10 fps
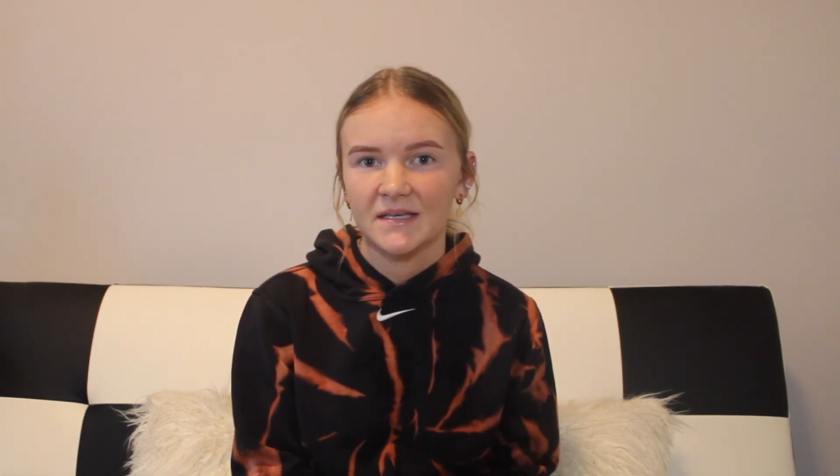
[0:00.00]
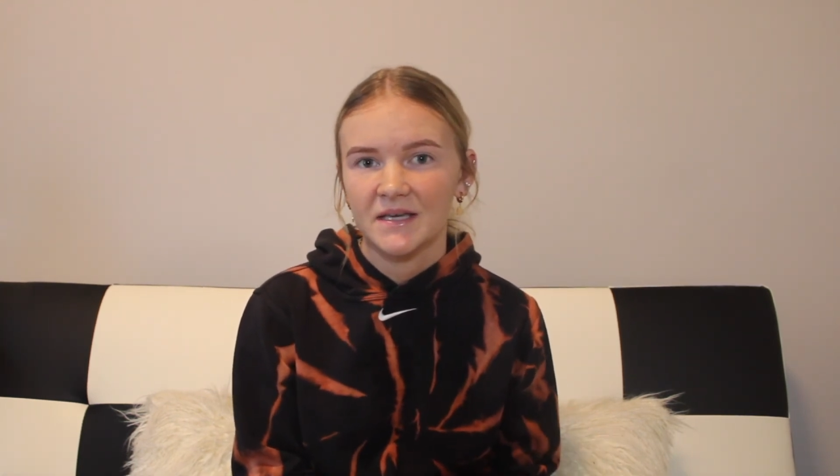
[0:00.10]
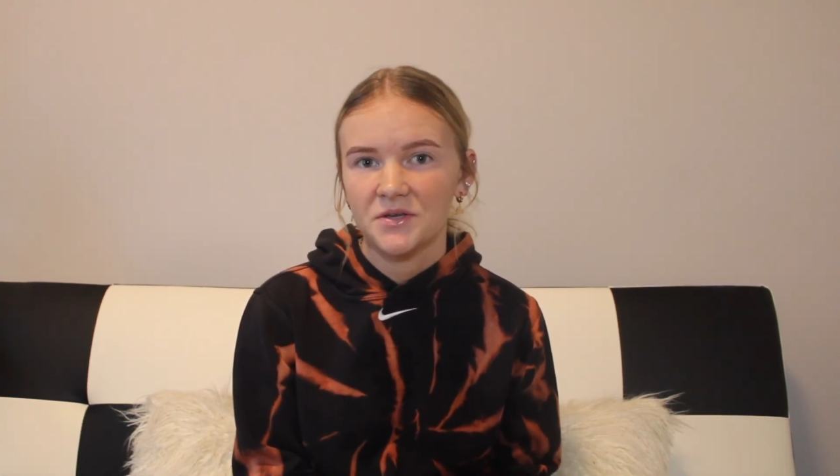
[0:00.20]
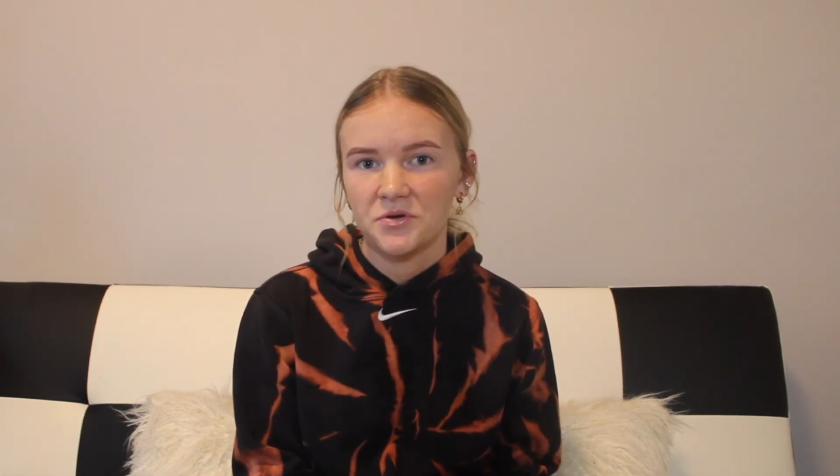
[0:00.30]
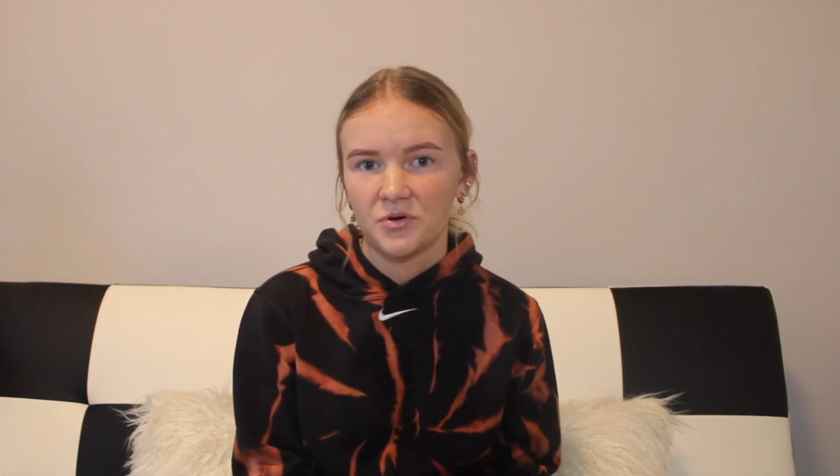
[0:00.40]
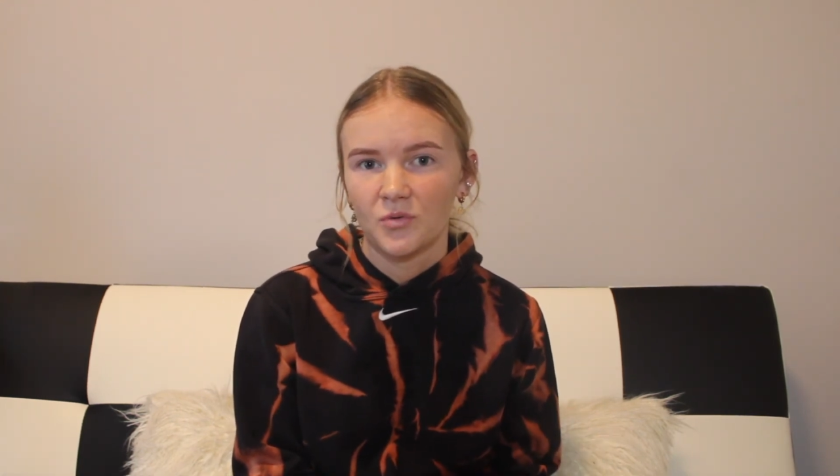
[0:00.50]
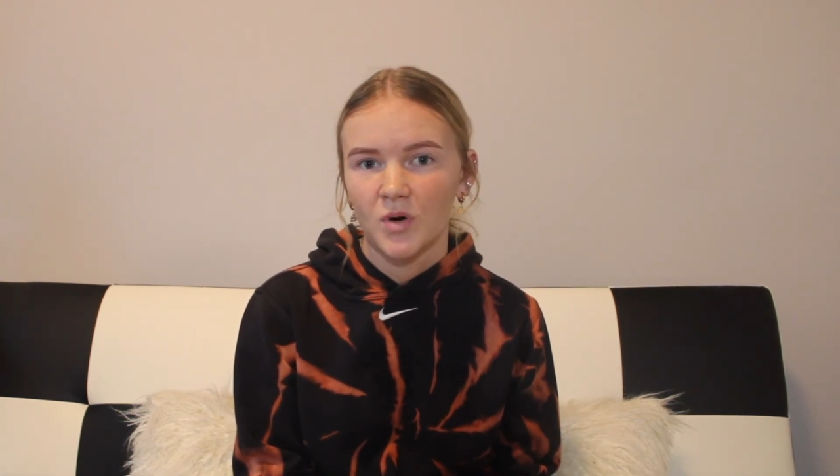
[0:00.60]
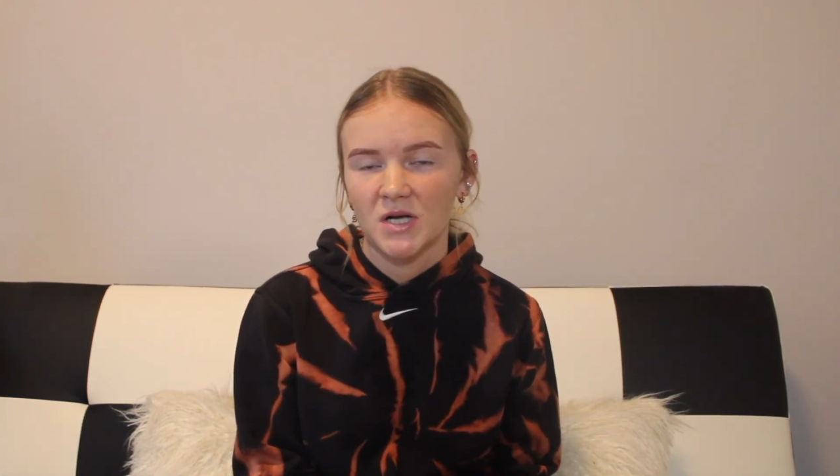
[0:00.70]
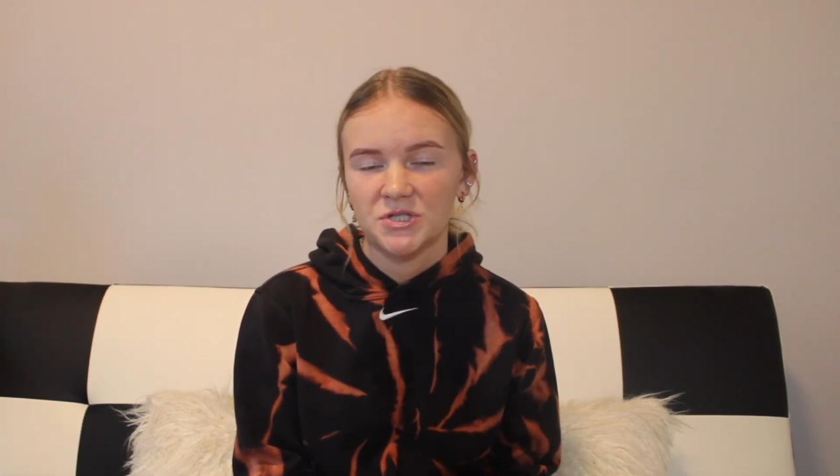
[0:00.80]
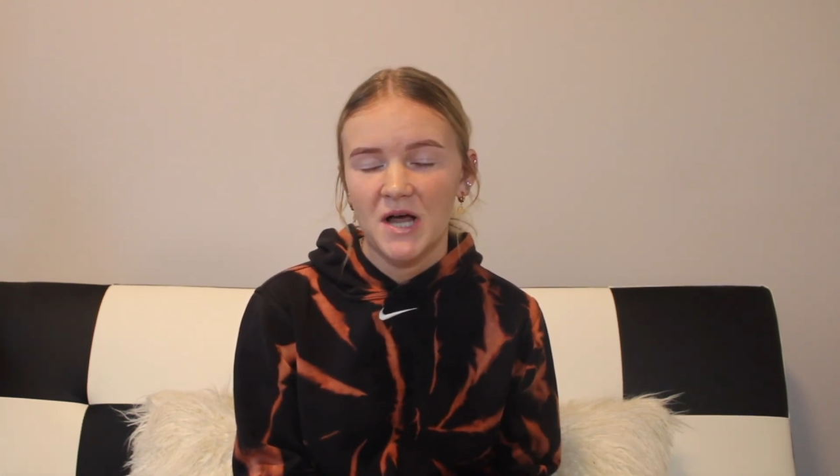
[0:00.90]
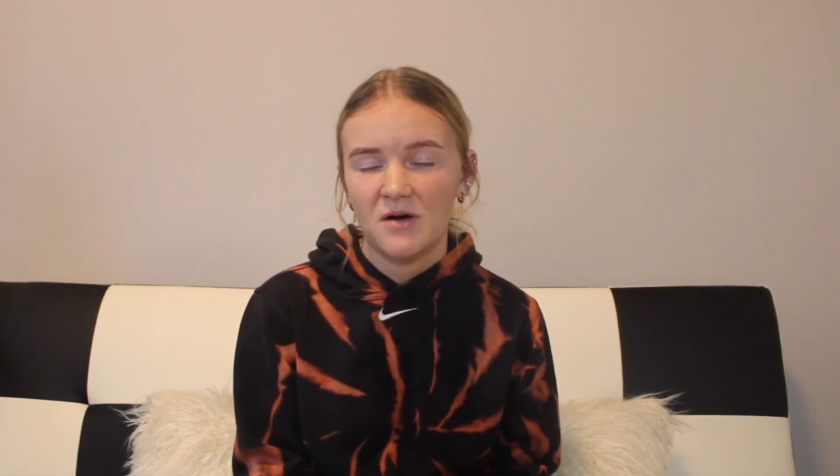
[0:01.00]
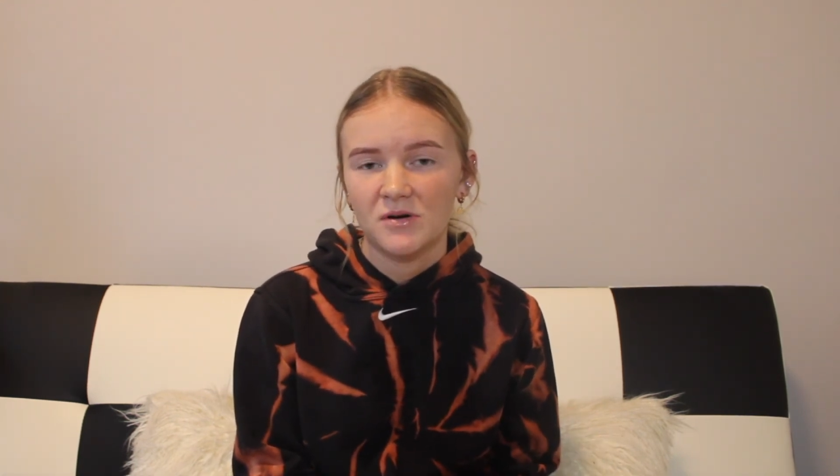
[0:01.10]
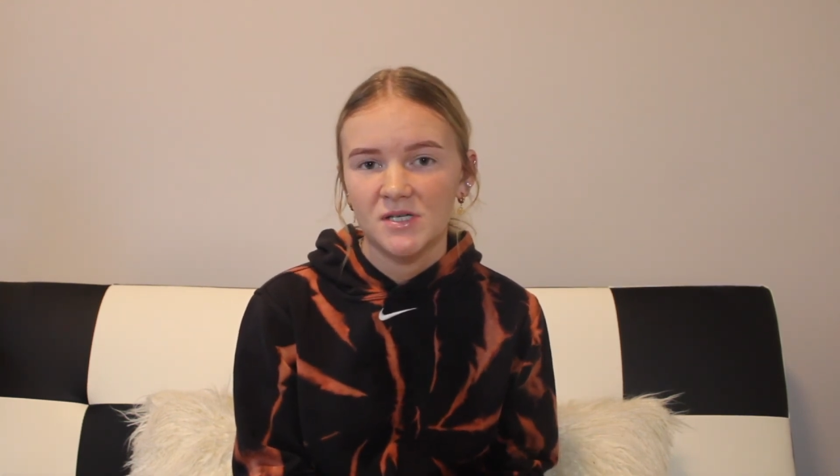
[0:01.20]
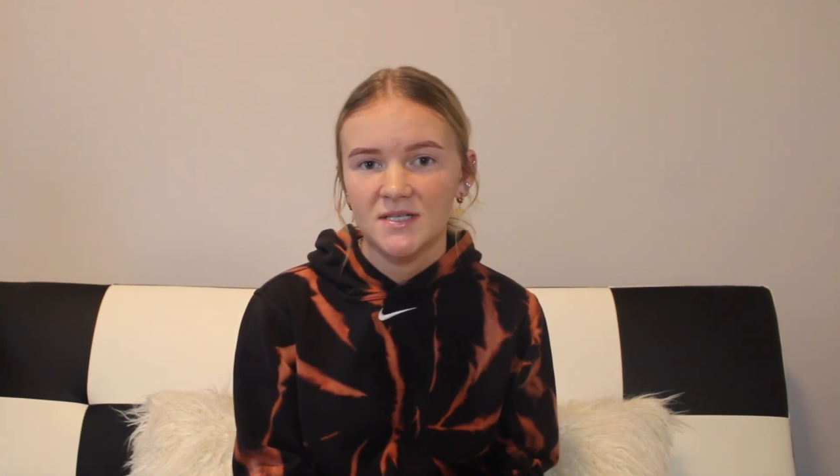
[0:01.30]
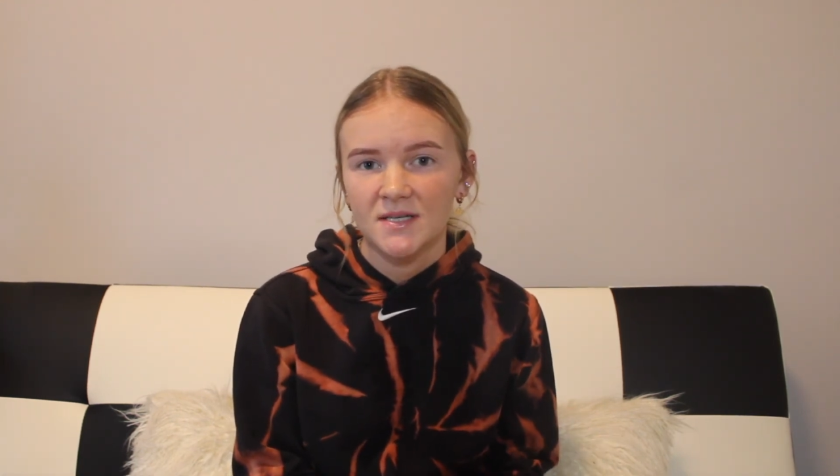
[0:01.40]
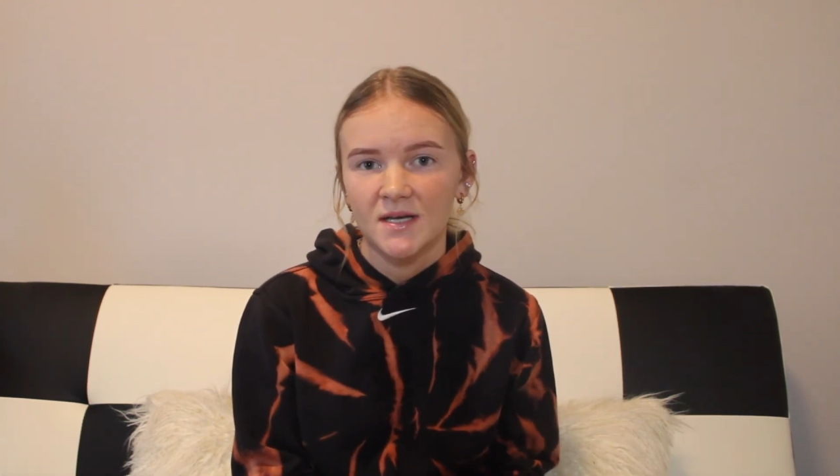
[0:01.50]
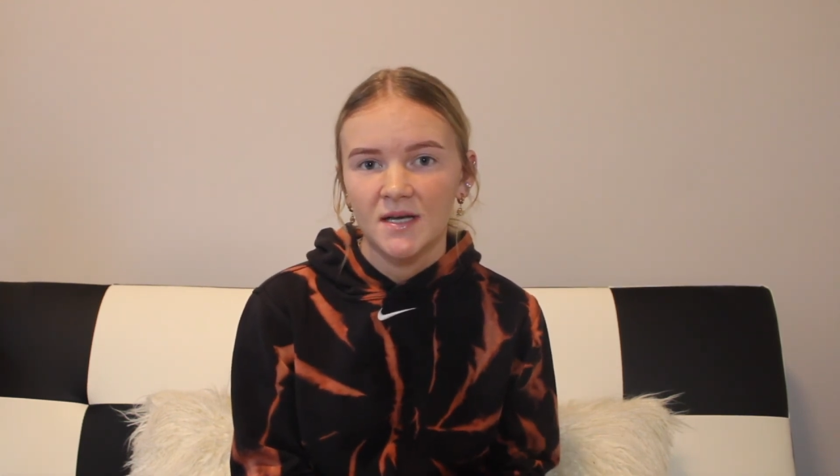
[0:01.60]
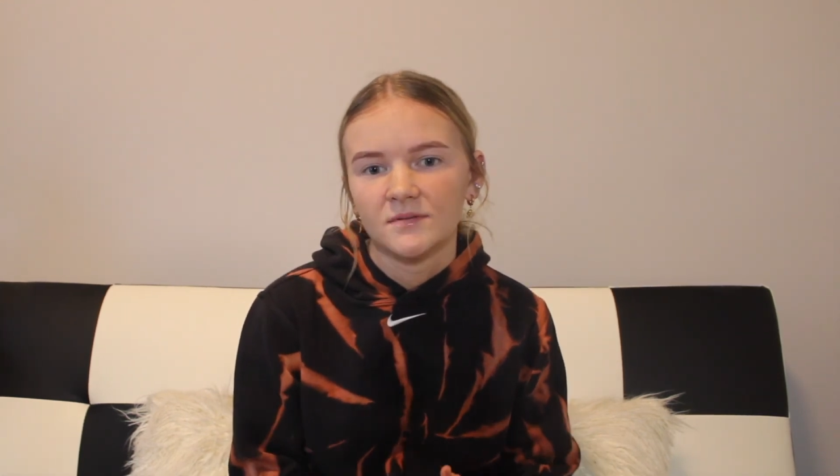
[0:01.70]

get you your watch hours.